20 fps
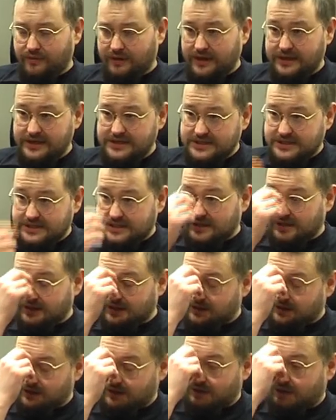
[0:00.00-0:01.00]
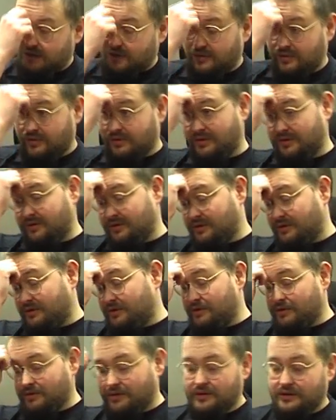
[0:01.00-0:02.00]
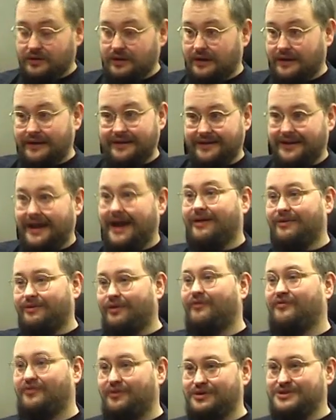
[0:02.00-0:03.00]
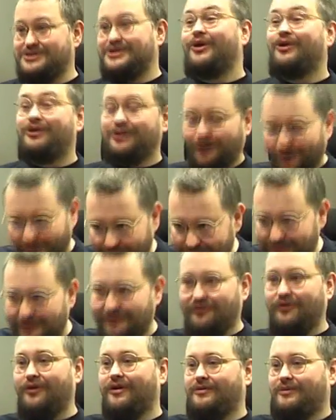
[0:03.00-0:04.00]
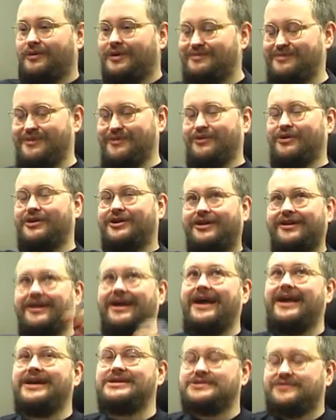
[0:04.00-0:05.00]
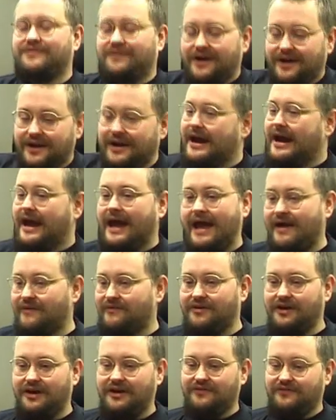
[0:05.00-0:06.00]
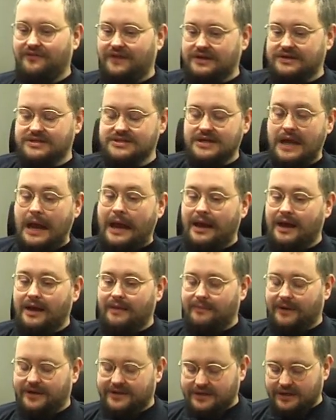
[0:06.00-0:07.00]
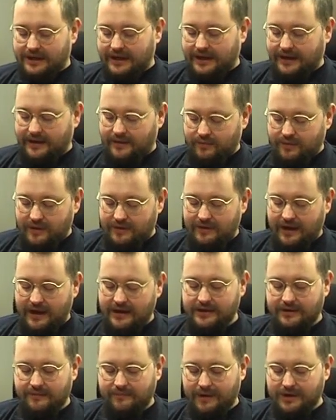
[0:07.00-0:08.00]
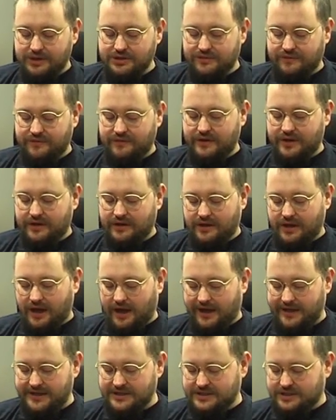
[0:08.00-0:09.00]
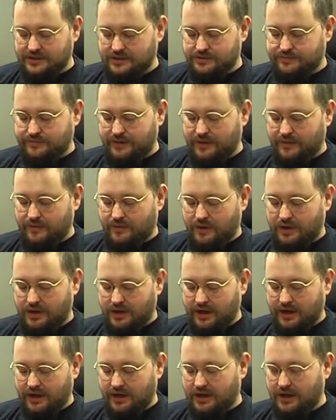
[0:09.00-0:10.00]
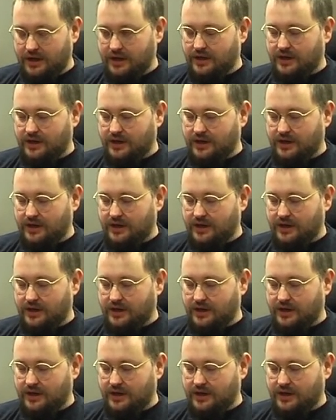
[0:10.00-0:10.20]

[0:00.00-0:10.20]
released, or yeah, of course, long before. We've been working on AI forever, it feels. But we've had a bunch of guys who's been working,